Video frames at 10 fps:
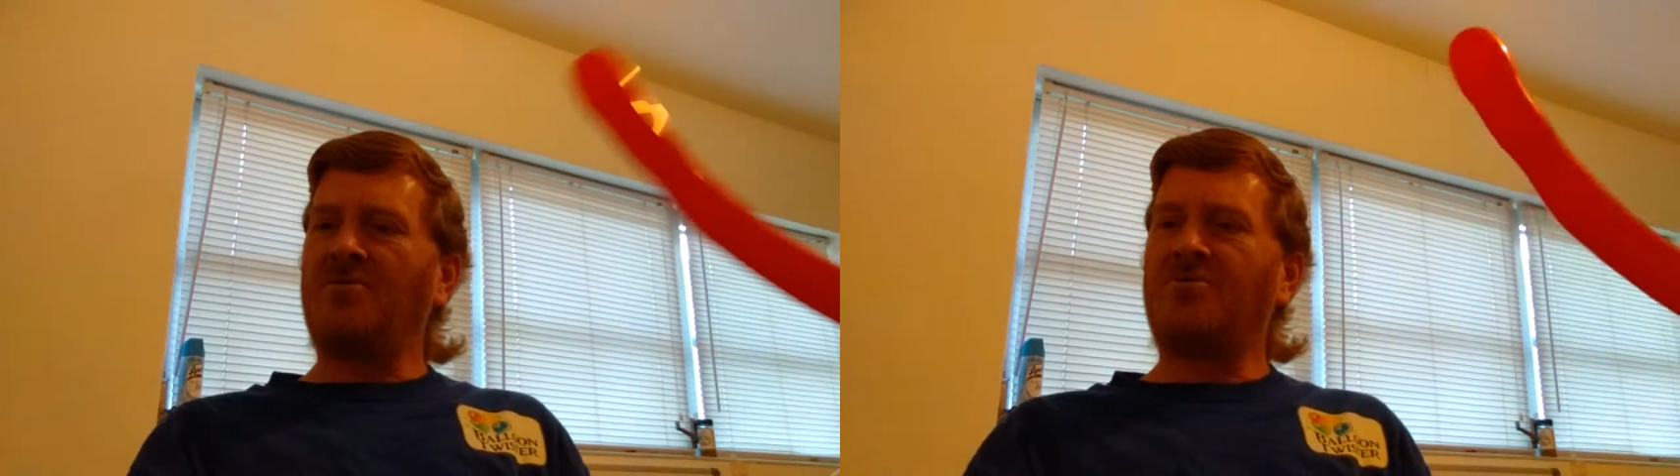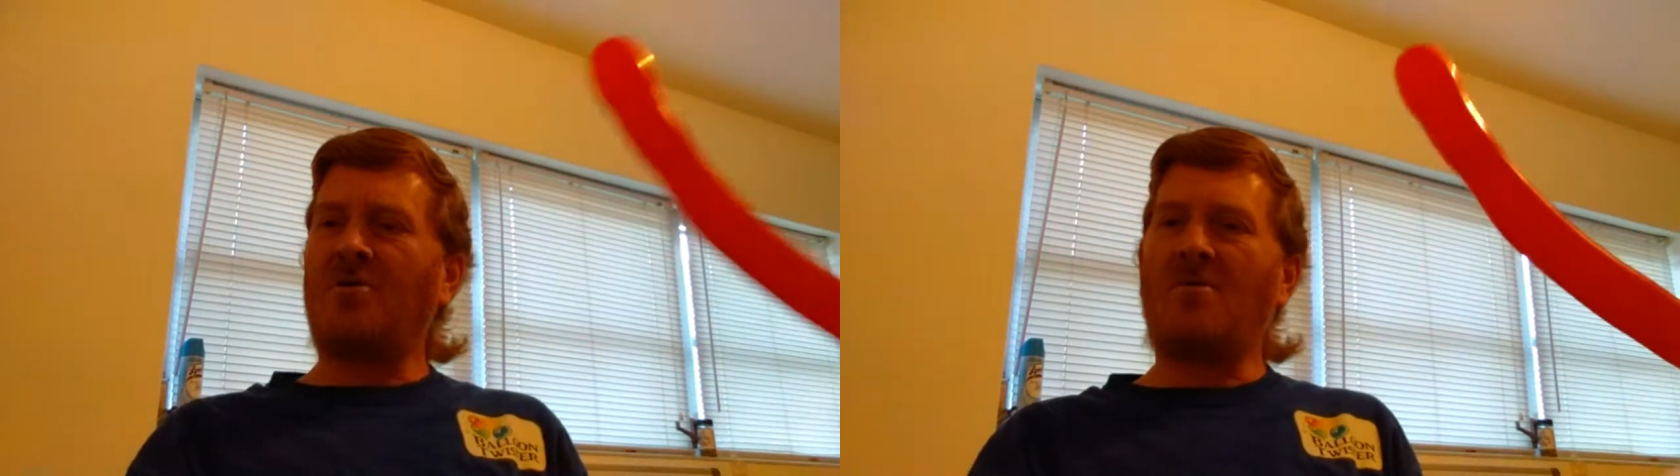
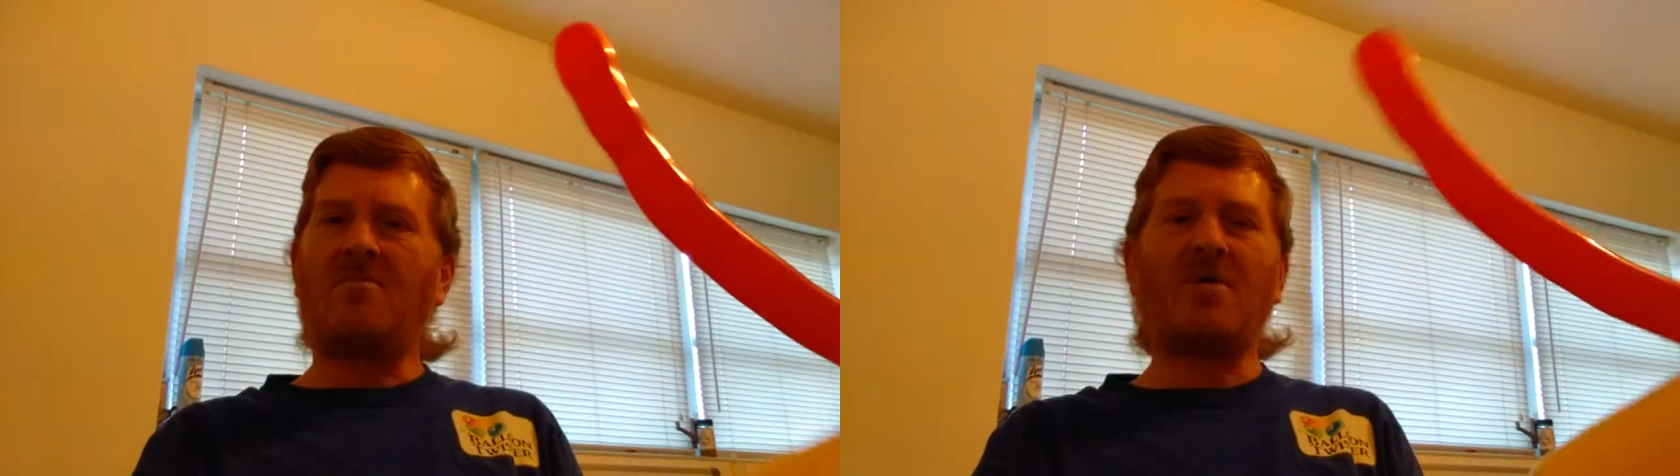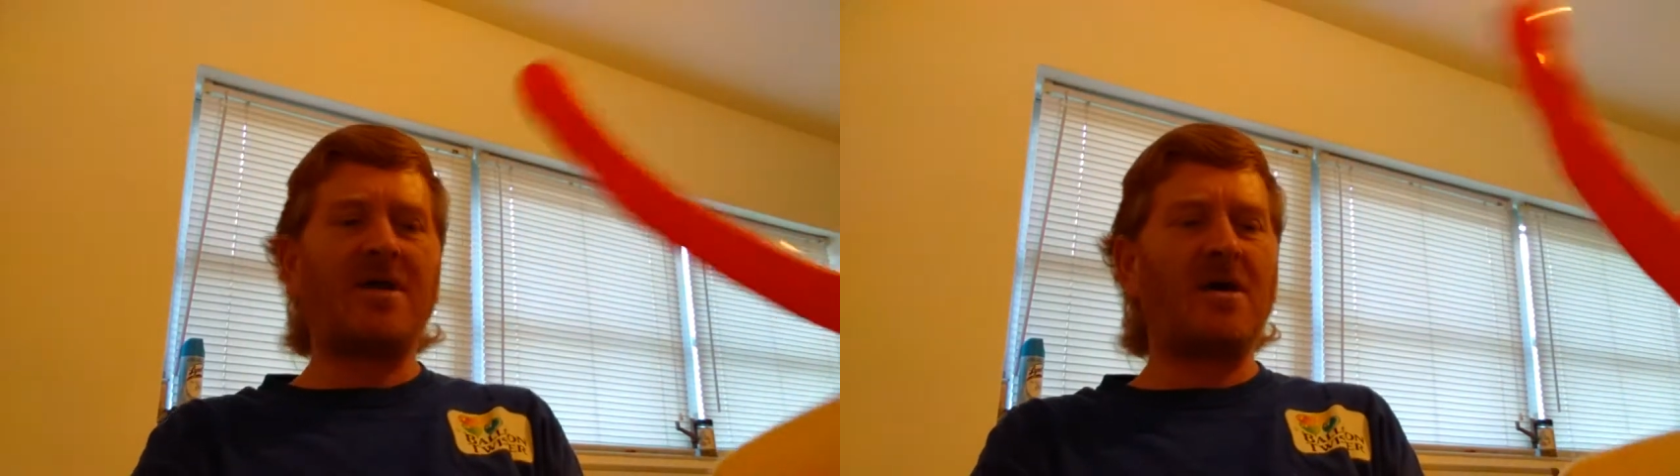So
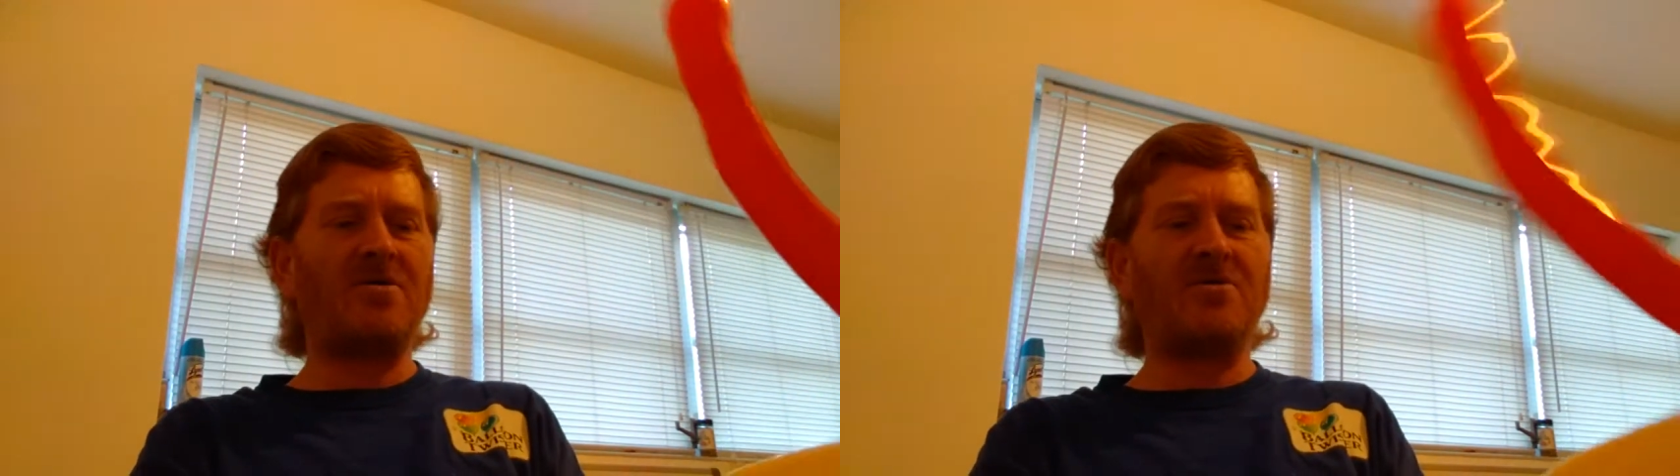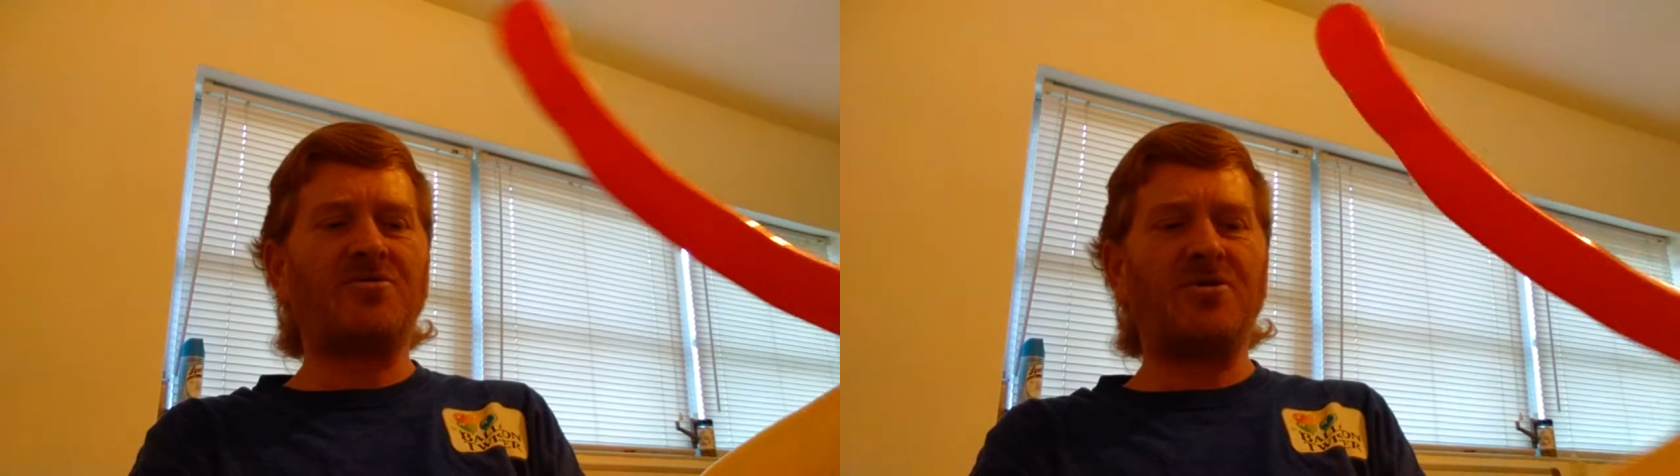break
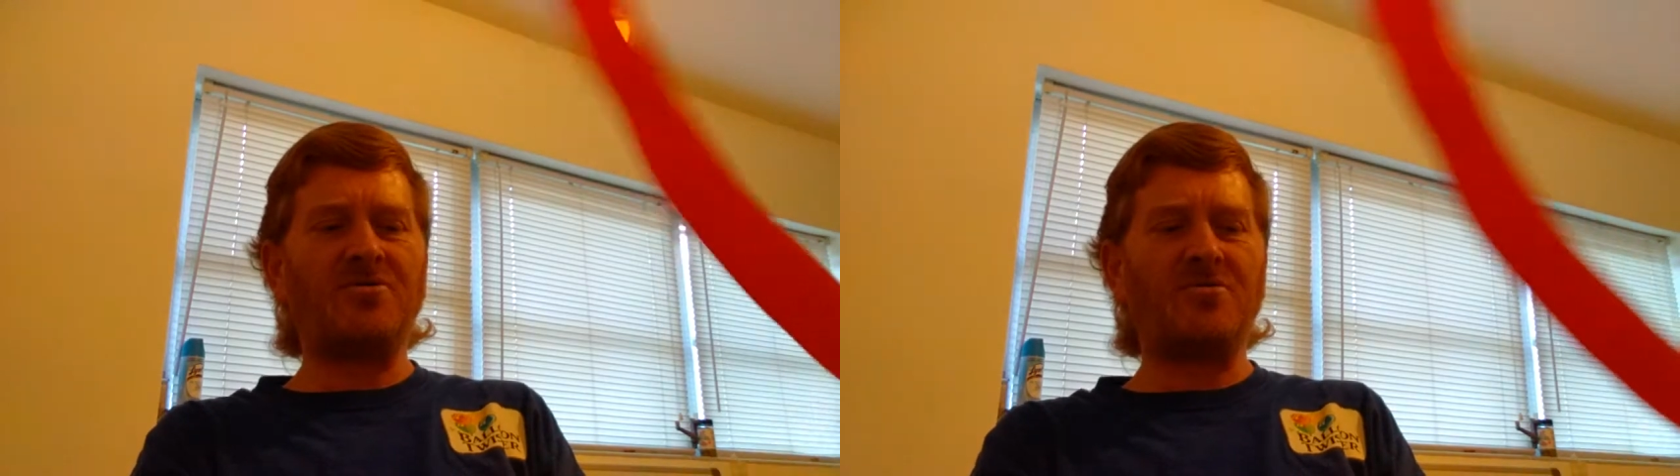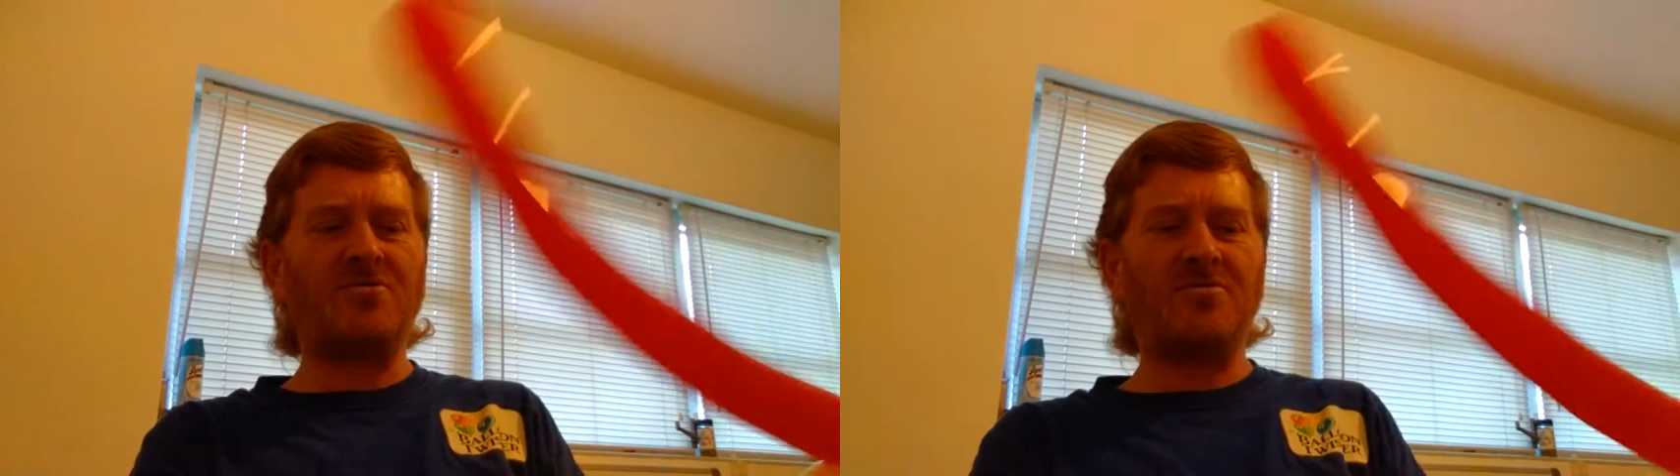out your
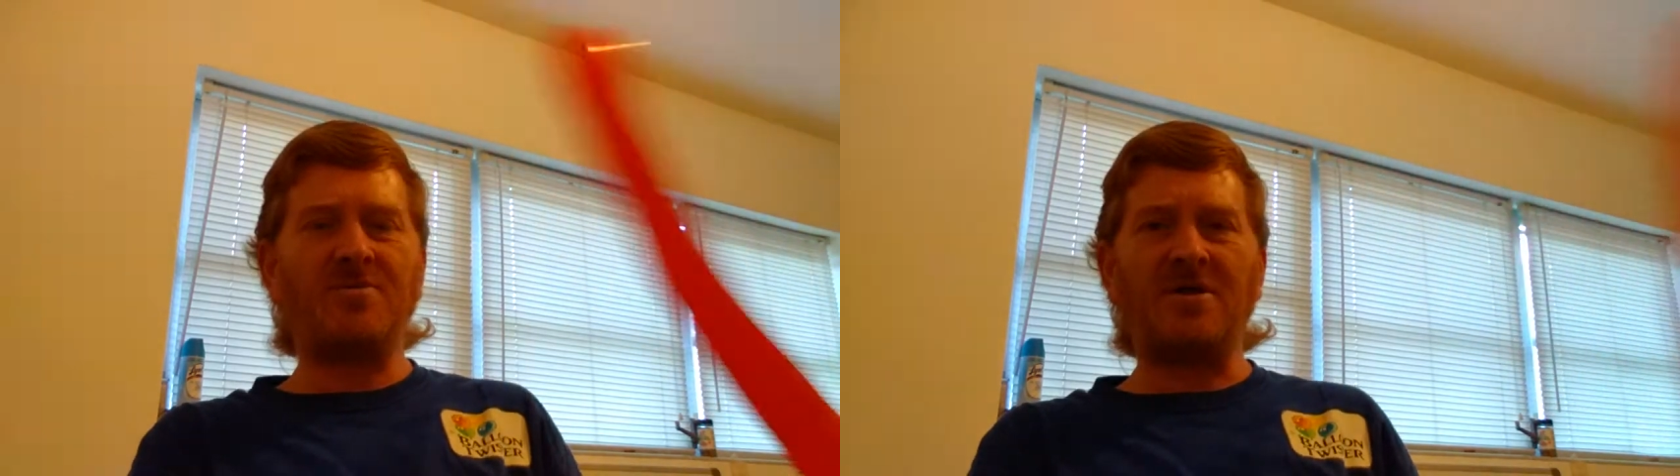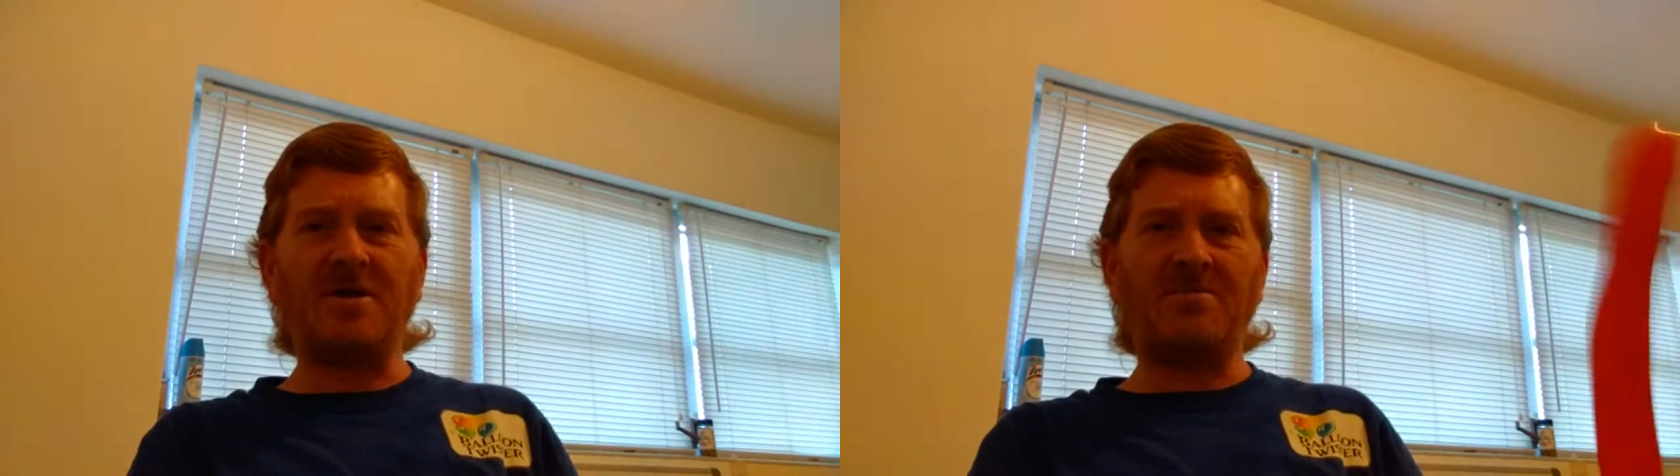scissors if
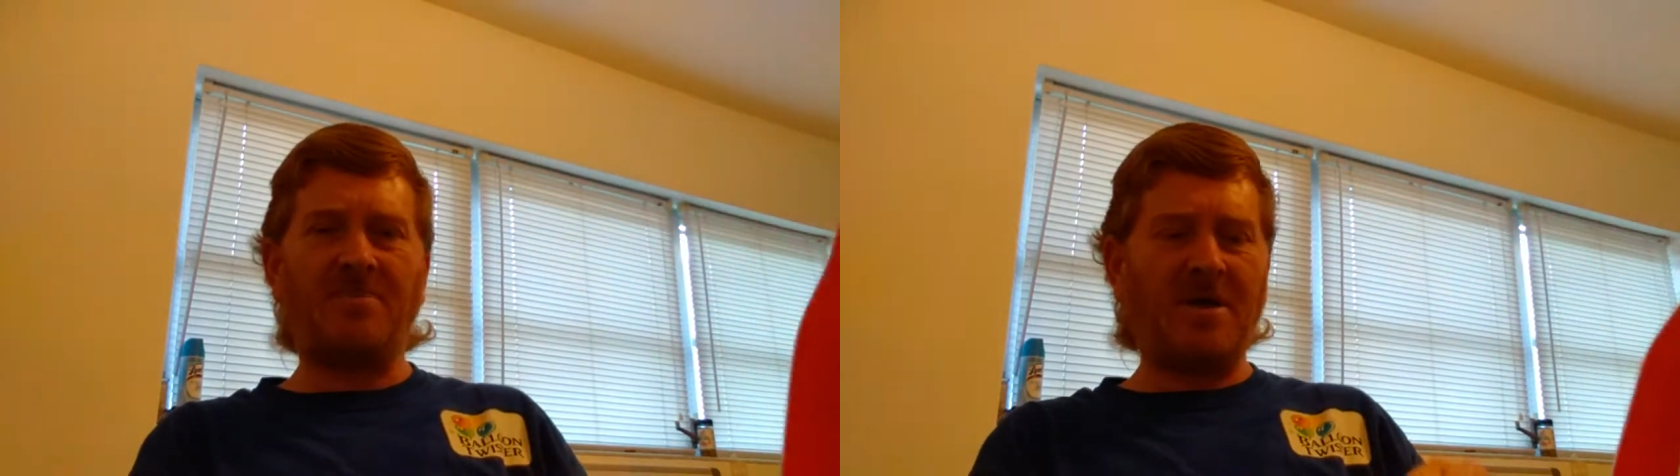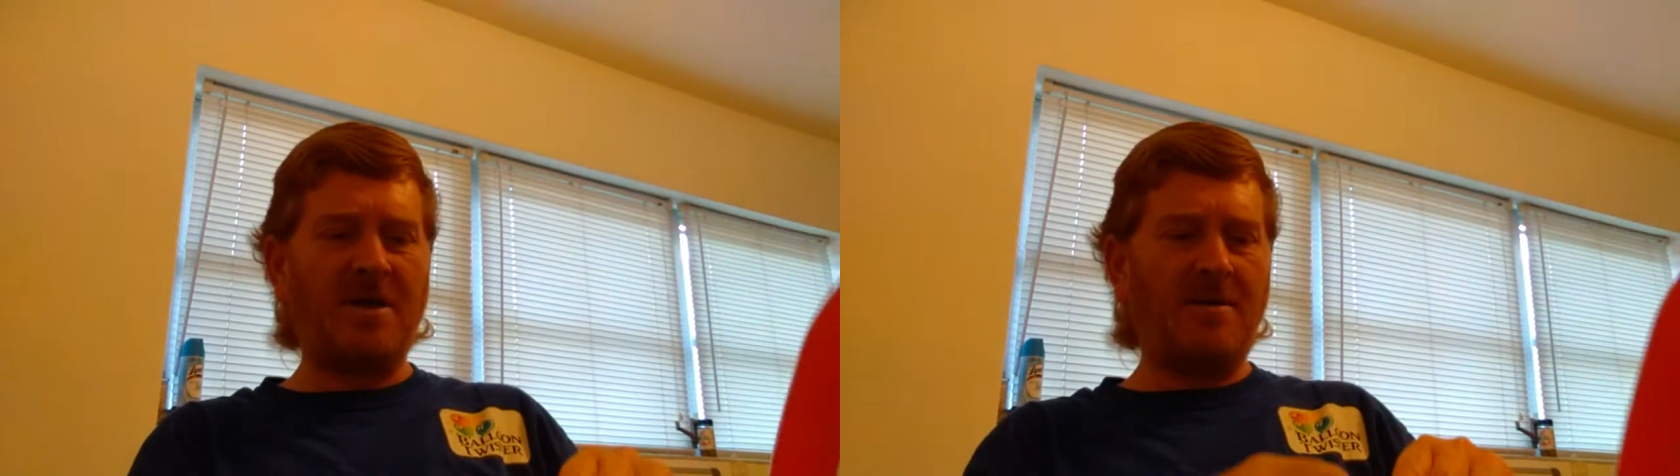you need
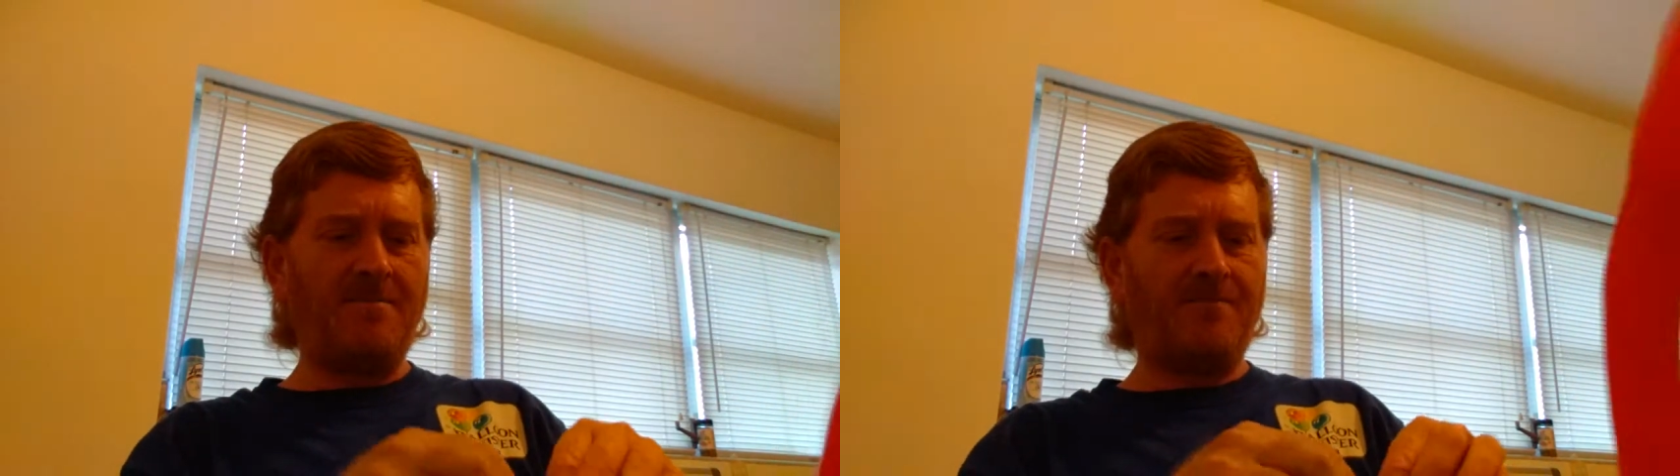be.